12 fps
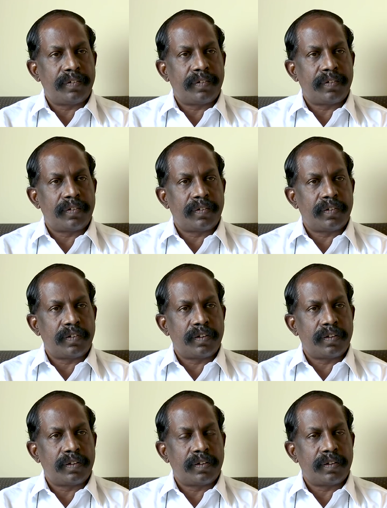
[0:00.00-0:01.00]

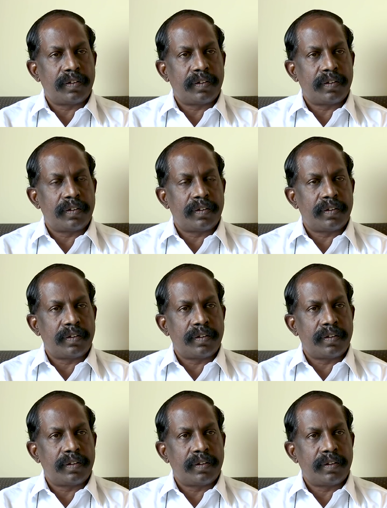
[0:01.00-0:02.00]

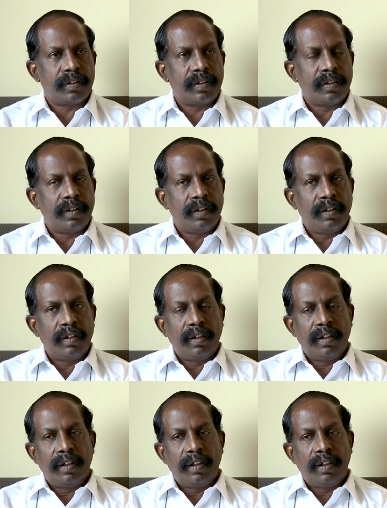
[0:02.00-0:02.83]
(silence)